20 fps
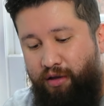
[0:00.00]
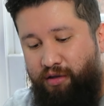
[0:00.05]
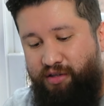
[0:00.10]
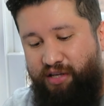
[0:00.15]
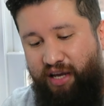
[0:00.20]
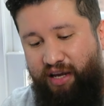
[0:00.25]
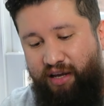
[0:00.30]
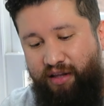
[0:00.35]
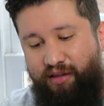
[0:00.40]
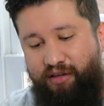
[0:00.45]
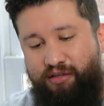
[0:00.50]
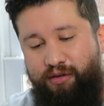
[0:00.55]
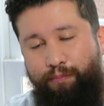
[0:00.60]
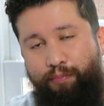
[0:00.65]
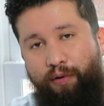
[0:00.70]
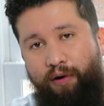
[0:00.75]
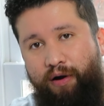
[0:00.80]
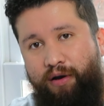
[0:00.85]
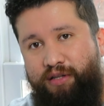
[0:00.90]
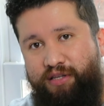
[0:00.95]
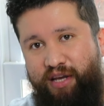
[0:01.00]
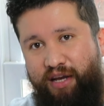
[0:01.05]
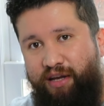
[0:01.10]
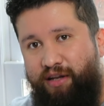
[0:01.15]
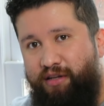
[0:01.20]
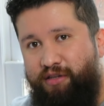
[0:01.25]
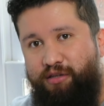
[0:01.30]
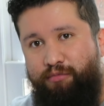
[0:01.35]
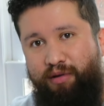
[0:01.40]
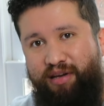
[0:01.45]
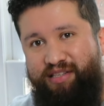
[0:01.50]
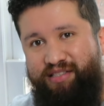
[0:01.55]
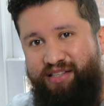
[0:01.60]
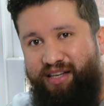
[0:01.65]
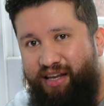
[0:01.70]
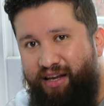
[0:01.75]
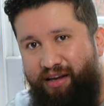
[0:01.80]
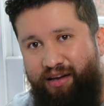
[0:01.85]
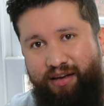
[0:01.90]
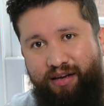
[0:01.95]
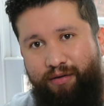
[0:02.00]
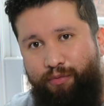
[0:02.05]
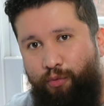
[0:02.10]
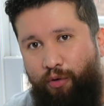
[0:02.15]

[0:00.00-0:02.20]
taking this apart, taking it to my sink,